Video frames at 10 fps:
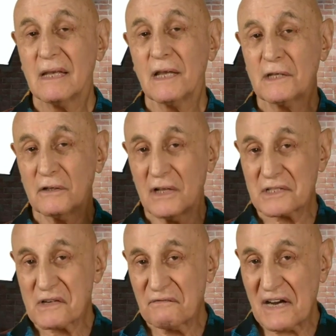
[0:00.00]
You'll
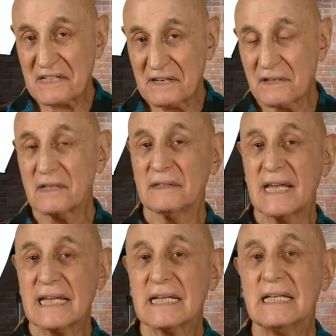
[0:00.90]
also find another
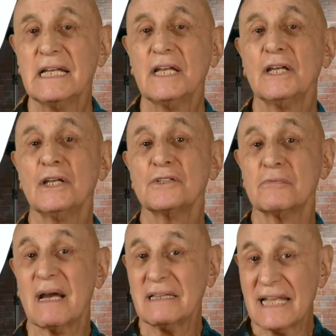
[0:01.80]
link to
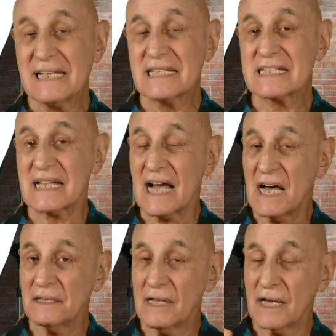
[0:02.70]
my latest
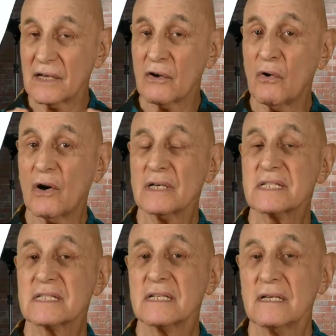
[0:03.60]
online
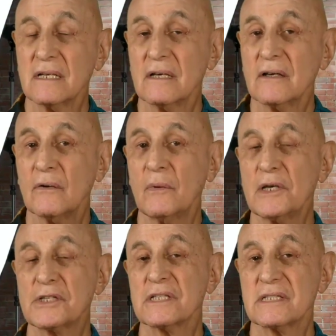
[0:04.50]
course,
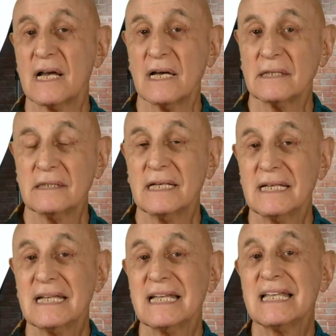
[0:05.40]
which is on
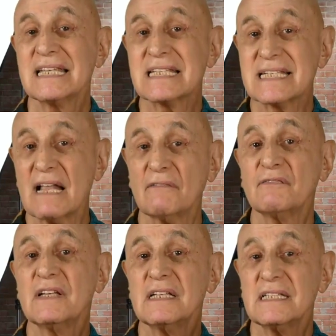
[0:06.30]

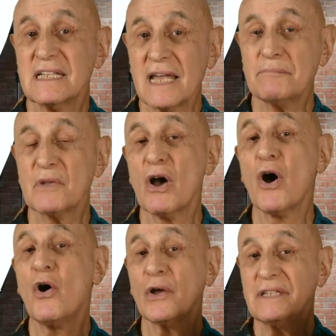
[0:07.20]
self-taped
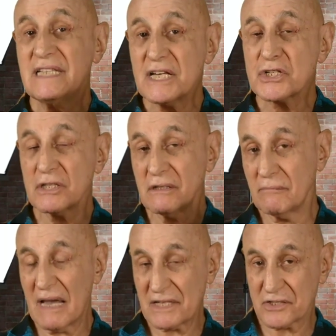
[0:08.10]
audition
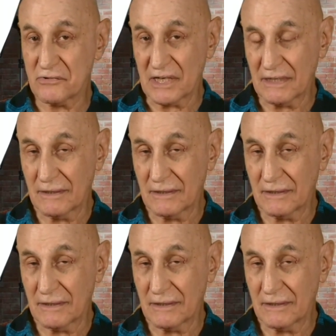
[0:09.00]
mastery.